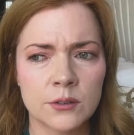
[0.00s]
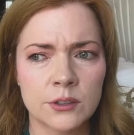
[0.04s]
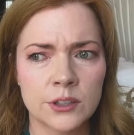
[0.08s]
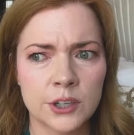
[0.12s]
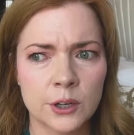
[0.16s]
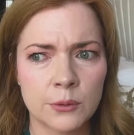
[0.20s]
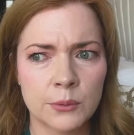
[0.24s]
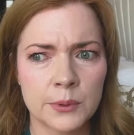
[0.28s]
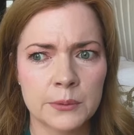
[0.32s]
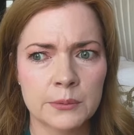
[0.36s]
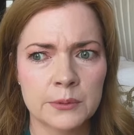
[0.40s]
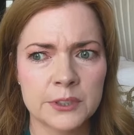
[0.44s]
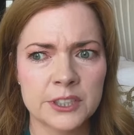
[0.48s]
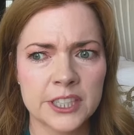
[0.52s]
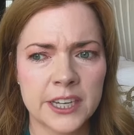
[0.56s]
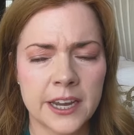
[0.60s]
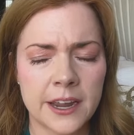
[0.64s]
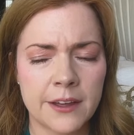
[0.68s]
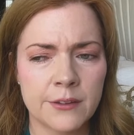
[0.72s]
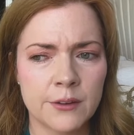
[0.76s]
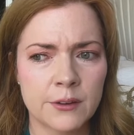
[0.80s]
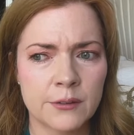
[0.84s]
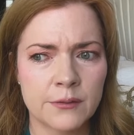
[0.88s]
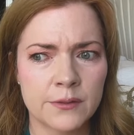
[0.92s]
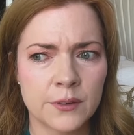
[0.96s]
you know we were
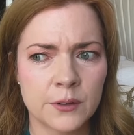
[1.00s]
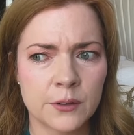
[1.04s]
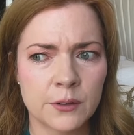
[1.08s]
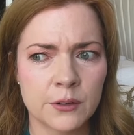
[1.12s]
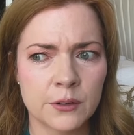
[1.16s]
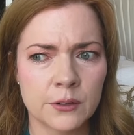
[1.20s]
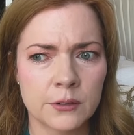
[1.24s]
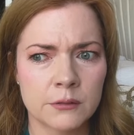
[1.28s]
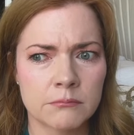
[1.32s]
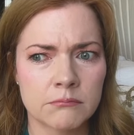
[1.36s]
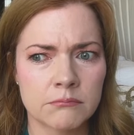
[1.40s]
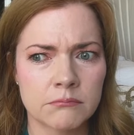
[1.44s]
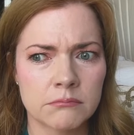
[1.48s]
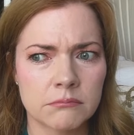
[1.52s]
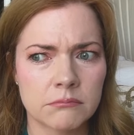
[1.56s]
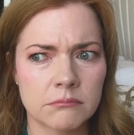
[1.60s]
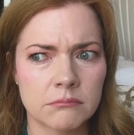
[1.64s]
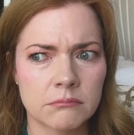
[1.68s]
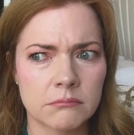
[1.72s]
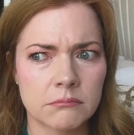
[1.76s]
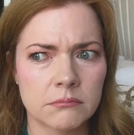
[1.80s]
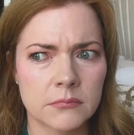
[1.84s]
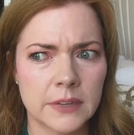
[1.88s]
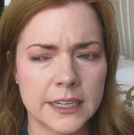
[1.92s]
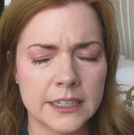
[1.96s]
together for
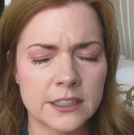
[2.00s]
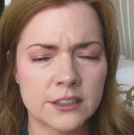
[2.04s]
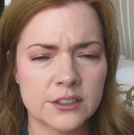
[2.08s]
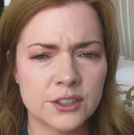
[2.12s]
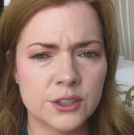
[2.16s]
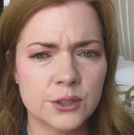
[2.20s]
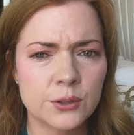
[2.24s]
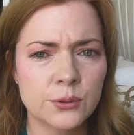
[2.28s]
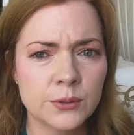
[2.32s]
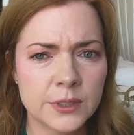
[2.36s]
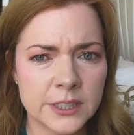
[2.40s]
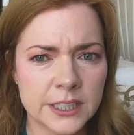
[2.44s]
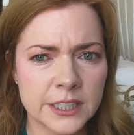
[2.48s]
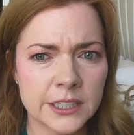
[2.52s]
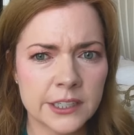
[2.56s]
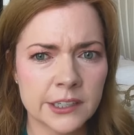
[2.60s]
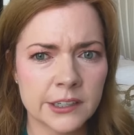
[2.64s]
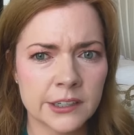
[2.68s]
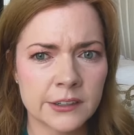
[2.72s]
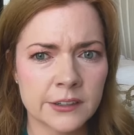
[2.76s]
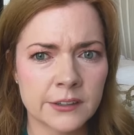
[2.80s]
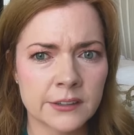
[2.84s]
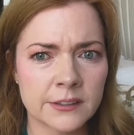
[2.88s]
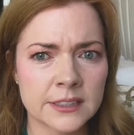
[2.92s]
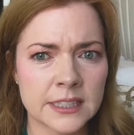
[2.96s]
like two
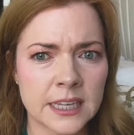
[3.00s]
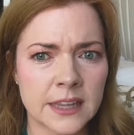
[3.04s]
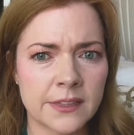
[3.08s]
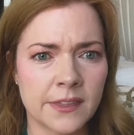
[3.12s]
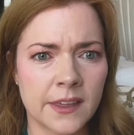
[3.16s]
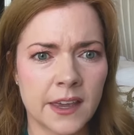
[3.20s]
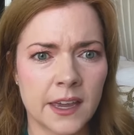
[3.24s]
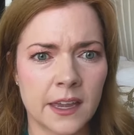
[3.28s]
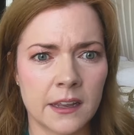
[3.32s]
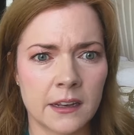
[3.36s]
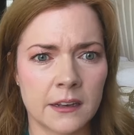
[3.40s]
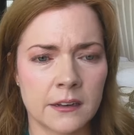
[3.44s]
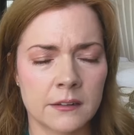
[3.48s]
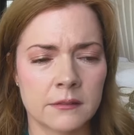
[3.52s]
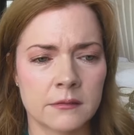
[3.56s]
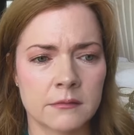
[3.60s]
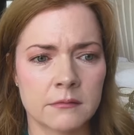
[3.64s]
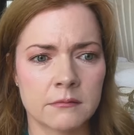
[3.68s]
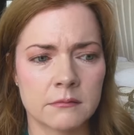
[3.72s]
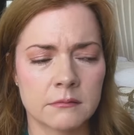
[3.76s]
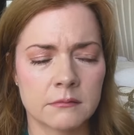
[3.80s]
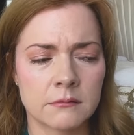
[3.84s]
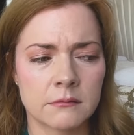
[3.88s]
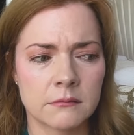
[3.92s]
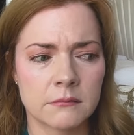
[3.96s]
years, and then
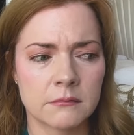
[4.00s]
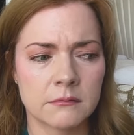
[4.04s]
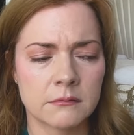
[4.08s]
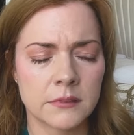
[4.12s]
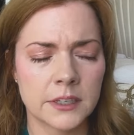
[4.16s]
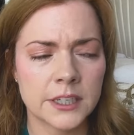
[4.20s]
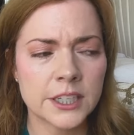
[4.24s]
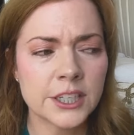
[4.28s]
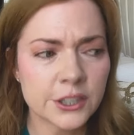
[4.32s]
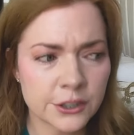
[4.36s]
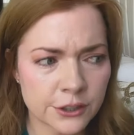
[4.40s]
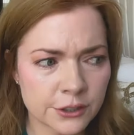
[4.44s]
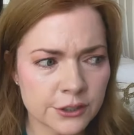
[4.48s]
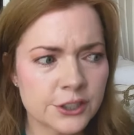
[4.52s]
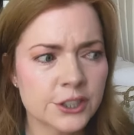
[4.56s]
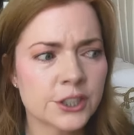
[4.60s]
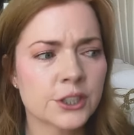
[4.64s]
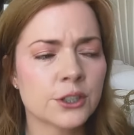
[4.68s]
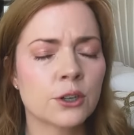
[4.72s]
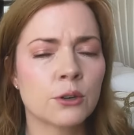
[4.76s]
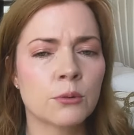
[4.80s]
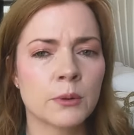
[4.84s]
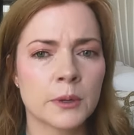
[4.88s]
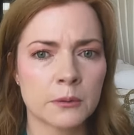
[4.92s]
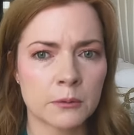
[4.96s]
a year or
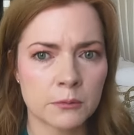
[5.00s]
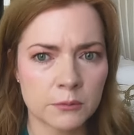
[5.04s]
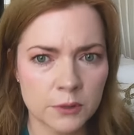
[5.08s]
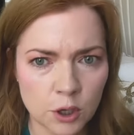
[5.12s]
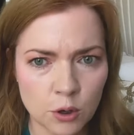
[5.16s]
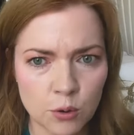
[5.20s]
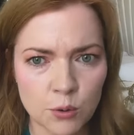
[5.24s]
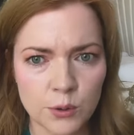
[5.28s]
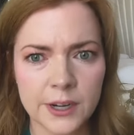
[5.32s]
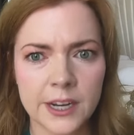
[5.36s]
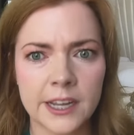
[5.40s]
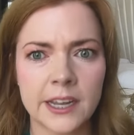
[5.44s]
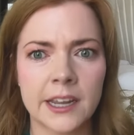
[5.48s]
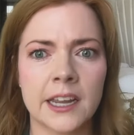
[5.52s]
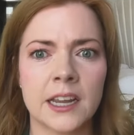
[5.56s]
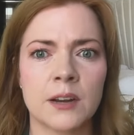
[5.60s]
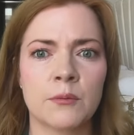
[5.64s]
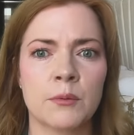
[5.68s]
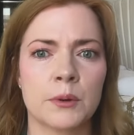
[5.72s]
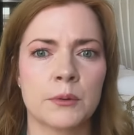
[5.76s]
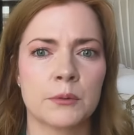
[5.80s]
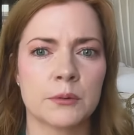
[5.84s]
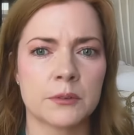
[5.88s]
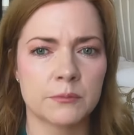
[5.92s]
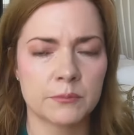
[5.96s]
two we were
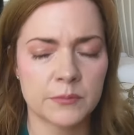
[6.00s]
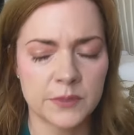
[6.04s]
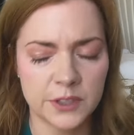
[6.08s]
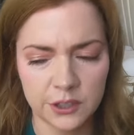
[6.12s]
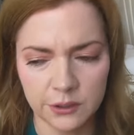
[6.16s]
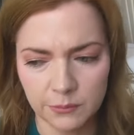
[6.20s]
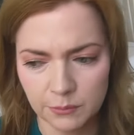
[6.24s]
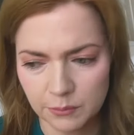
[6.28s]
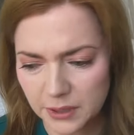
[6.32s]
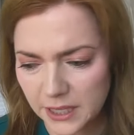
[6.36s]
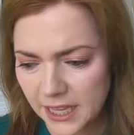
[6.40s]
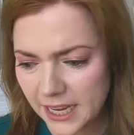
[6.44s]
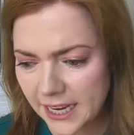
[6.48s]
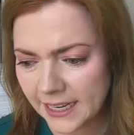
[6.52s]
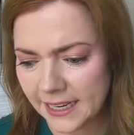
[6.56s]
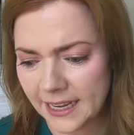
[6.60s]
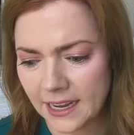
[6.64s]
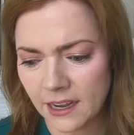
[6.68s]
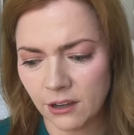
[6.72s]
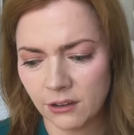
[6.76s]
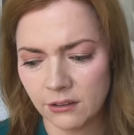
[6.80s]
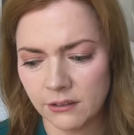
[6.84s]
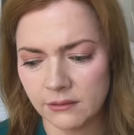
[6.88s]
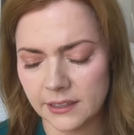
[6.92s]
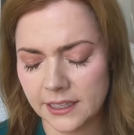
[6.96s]
recording, we were you know, playing
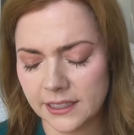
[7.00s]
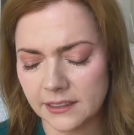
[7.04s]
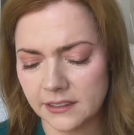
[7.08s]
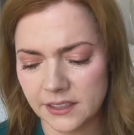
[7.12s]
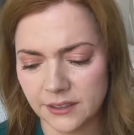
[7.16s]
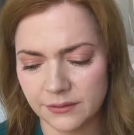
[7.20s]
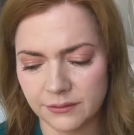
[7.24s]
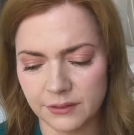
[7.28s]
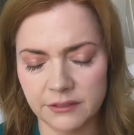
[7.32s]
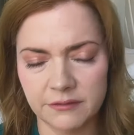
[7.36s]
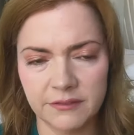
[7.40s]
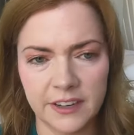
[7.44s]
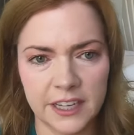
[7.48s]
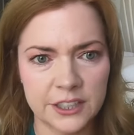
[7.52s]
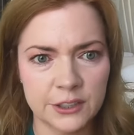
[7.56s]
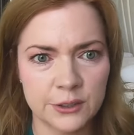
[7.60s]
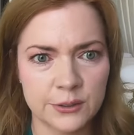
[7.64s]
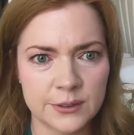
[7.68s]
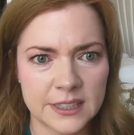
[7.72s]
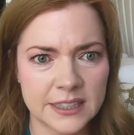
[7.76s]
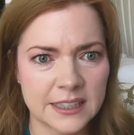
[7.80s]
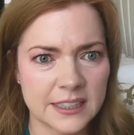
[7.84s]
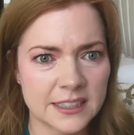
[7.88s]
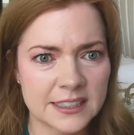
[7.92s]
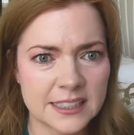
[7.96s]
out at different
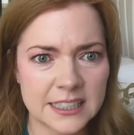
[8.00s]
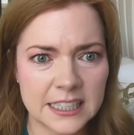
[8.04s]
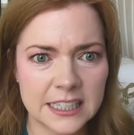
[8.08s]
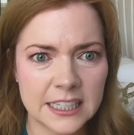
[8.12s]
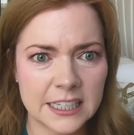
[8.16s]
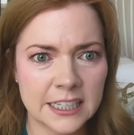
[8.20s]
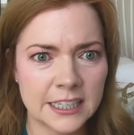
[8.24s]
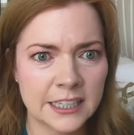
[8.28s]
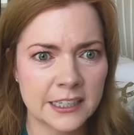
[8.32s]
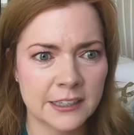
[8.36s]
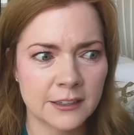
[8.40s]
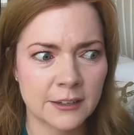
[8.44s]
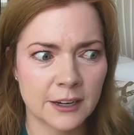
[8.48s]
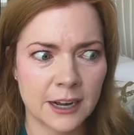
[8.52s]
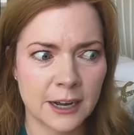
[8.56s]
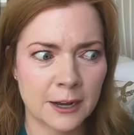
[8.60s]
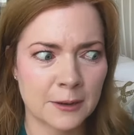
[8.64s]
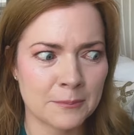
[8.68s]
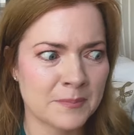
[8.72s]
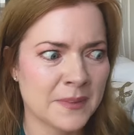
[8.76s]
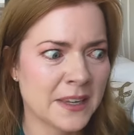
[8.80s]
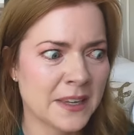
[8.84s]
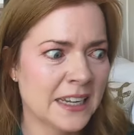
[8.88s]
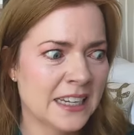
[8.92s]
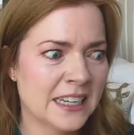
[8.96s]
venues in the city.
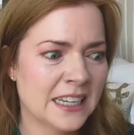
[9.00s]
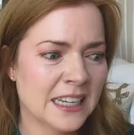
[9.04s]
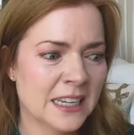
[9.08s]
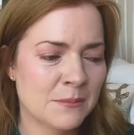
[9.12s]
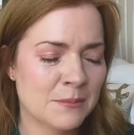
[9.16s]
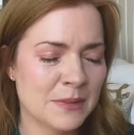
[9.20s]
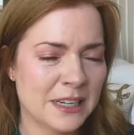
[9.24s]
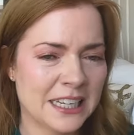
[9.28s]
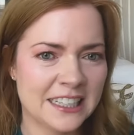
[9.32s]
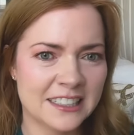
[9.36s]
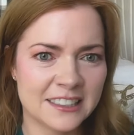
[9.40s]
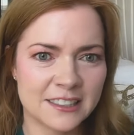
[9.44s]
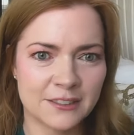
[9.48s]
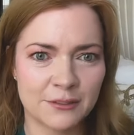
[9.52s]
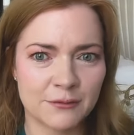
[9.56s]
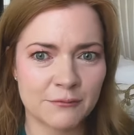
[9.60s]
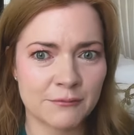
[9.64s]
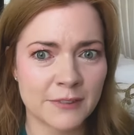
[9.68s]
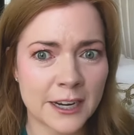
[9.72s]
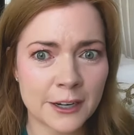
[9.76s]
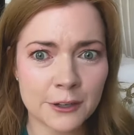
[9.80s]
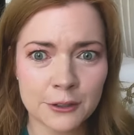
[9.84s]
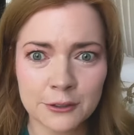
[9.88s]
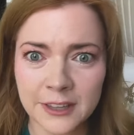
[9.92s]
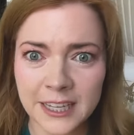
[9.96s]
Um, meeting
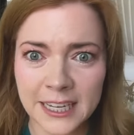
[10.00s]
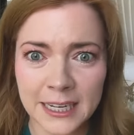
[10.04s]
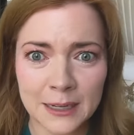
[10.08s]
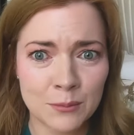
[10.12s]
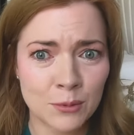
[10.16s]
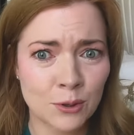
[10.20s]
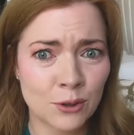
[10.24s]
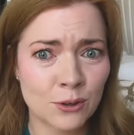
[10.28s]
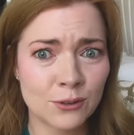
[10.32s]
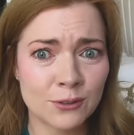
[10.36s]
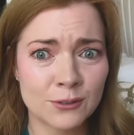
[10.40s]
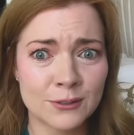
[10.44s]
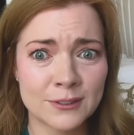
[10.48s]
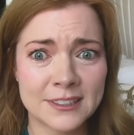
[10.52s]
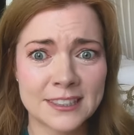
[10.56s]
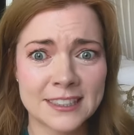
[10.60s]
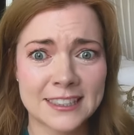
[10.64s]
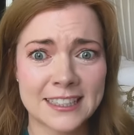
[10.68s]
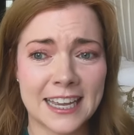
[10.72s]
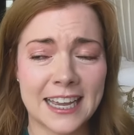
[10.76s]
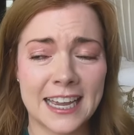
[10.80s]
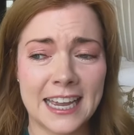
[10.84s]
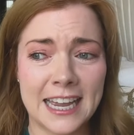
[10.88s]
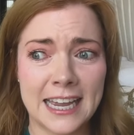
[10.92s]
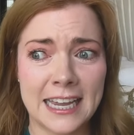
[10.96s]
different record
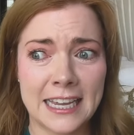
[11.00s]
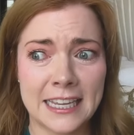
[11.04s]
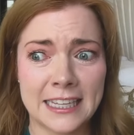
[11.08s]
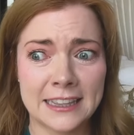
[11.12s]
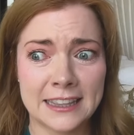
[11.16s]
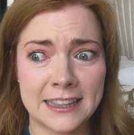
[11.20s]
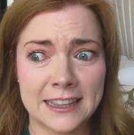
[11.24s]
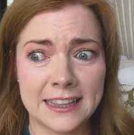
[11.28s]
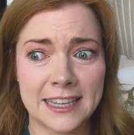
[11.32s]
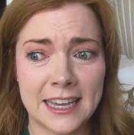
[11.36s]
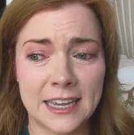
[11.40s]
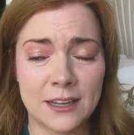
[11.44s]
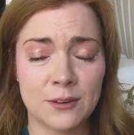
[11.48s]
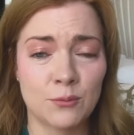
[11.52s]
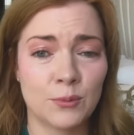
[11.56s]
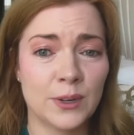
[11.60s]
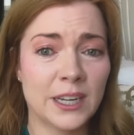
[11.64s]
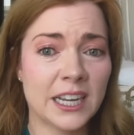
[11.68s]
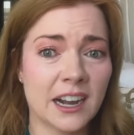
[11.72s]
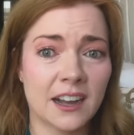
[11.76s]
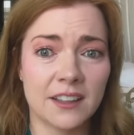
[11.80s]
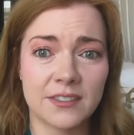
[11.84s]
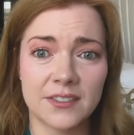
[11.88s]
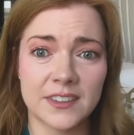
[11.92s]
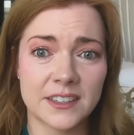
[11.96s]
labels. And then
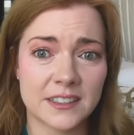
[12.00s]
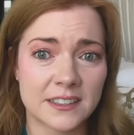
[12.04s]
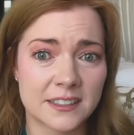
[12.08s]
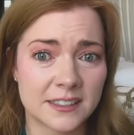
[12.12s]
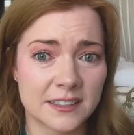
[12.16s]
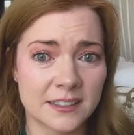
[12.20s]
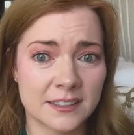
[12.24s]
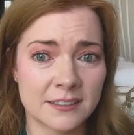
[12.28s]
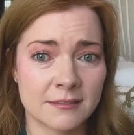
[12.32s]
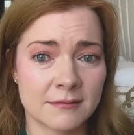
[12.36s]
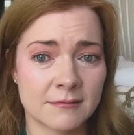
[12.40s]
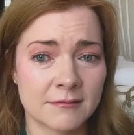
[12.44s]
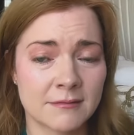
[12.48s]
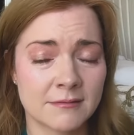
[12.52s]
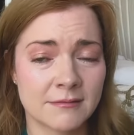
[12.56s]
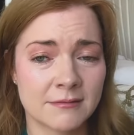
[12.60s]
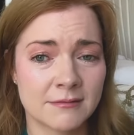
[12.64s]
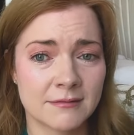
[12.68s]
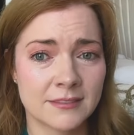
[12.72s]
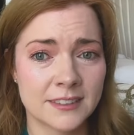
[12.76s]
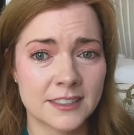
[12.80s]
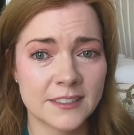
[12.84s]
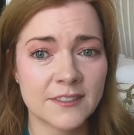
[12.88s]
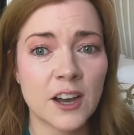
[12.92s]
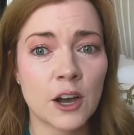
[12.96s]
we got this
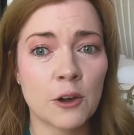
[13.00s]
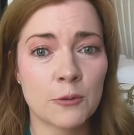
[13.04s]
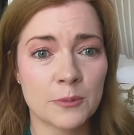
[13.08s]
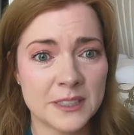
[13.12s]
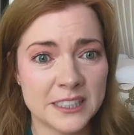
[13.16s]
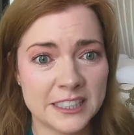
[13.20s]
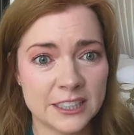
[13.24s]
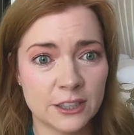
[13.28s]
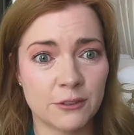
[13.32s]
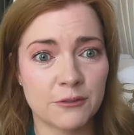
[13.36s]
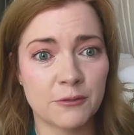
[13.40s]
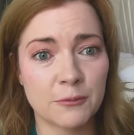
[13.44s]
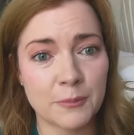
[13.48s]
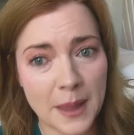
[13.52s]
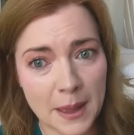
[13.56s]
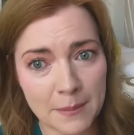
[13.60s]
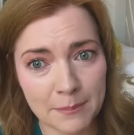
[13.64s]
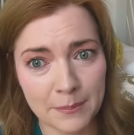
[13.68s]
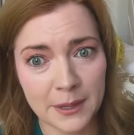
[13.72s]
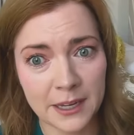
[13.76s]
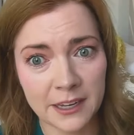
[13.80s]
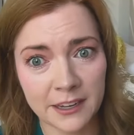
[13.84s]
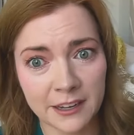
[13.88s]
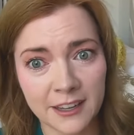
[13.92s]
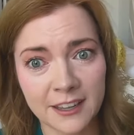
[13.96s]
development deal from
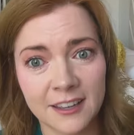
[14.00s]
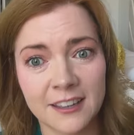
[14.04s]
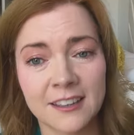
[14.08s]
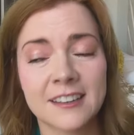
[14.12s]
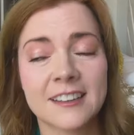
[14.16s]
Epic.